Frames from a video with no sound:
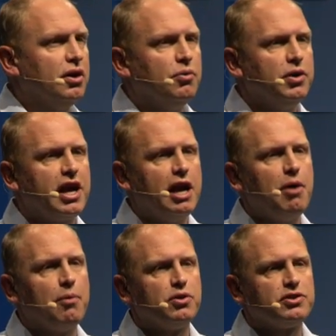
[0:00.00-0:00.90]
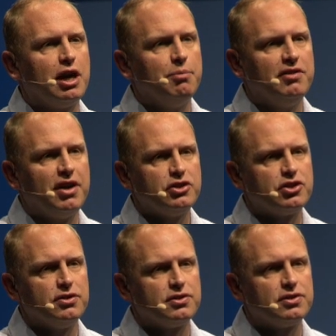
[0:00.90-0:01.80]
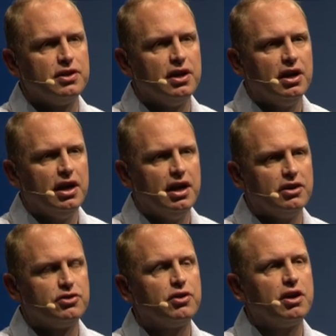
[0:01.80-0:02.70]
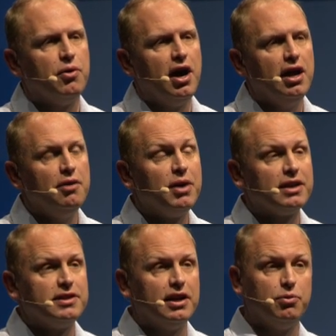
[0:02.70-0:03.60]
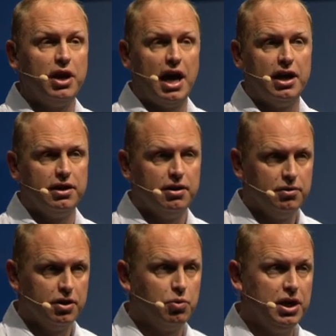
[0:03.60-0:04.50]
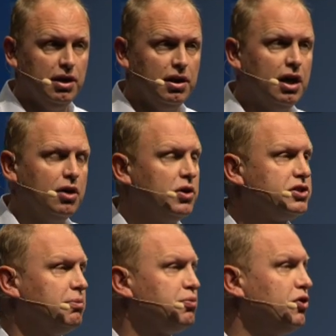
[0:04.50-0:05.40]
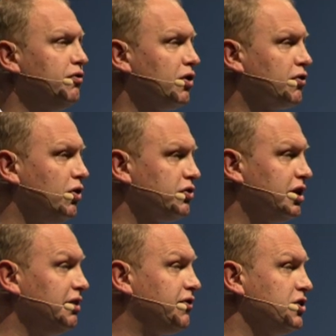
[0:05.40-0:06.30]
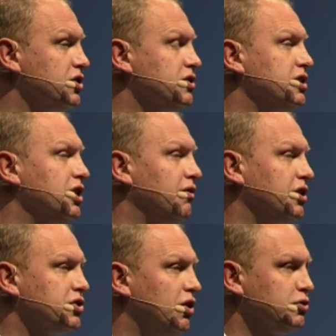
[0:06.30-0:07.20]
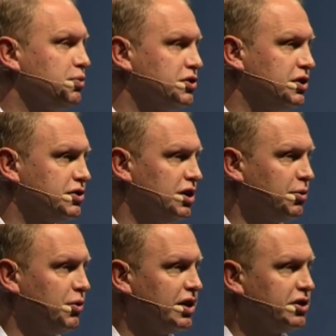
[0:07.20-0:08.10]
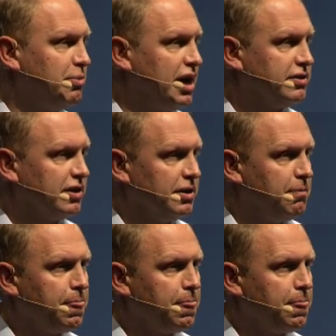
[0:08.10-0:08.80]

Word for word: we came up with some inventions. It took a while, but then we had the wheel, which improved, of course, the efficiency of the transport system quite dramatically.